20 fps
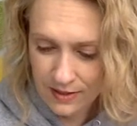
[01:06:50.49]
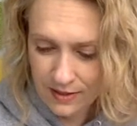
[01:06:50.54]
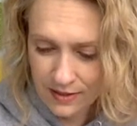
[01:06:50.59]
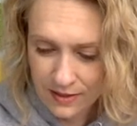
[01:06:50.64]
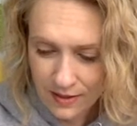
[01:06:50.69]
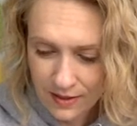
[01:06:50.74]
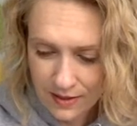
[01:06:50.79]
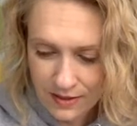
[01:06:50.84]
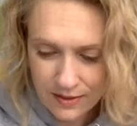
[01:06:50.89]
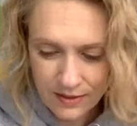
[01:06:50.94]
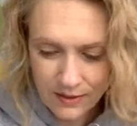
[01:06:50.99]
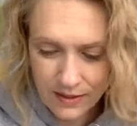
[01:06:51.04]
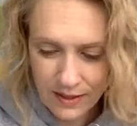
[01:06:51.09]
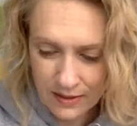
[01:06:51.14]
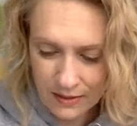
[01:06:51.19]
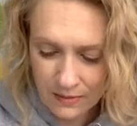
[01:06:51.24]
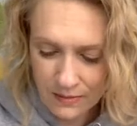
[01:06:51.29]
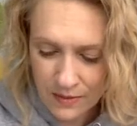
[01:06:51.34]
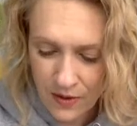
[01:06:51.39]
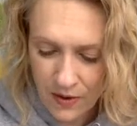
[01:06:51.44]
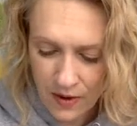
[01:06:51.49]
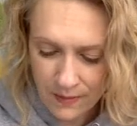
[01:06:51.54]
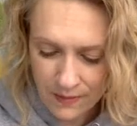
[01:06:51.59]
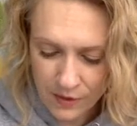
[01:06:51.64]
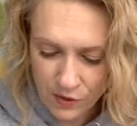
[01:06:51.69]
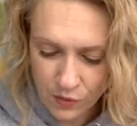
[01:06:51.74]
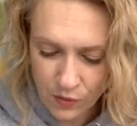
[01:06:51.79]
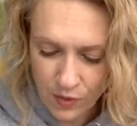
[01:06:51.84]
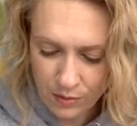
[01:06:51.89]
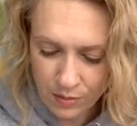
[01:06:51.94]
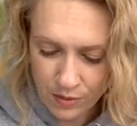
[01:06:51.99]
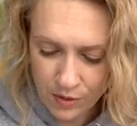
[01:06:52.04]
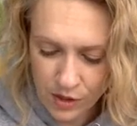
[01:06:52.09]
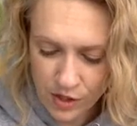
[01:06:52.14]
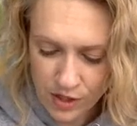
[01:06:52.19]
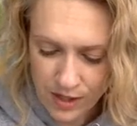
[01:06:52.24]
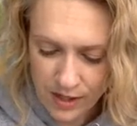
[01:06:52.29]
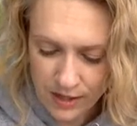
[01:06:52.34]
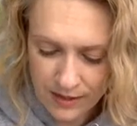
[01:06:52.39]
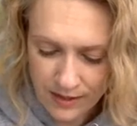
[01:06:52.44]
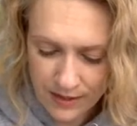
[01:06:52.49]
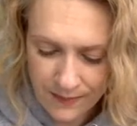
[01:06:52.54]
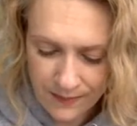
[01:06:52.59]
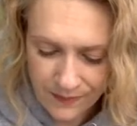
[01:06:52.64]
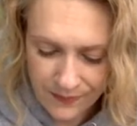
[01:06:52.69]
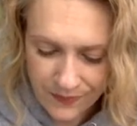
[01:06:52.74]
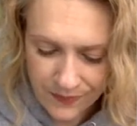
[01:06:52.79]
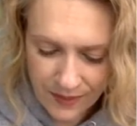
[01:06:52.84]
just to let them know how much we appreciate them.